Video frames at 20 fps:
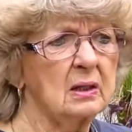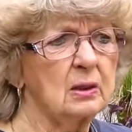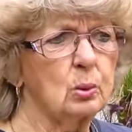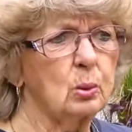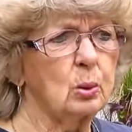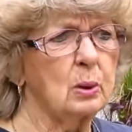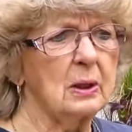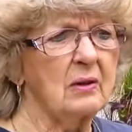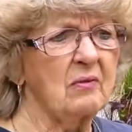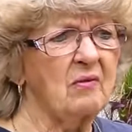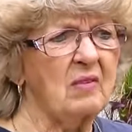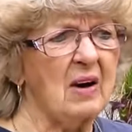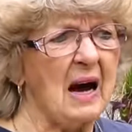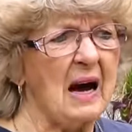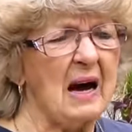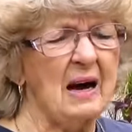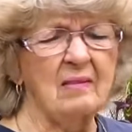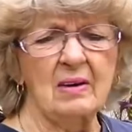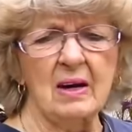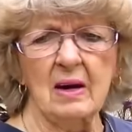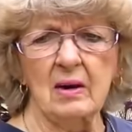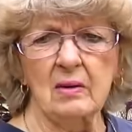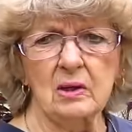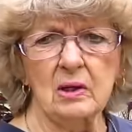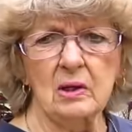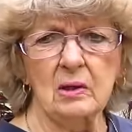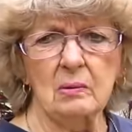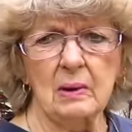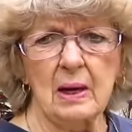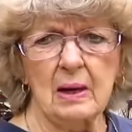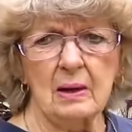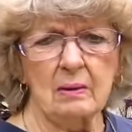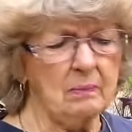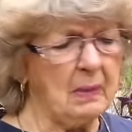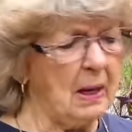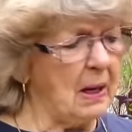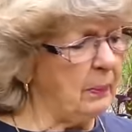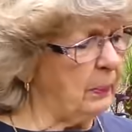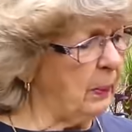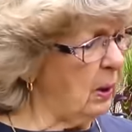25 out there around
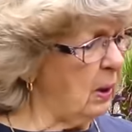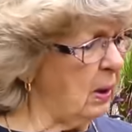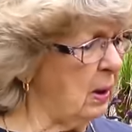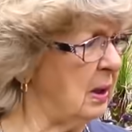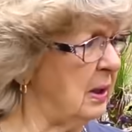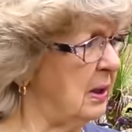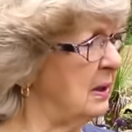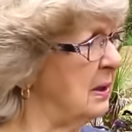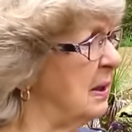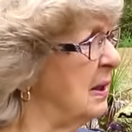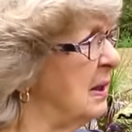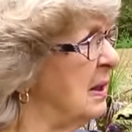my pond.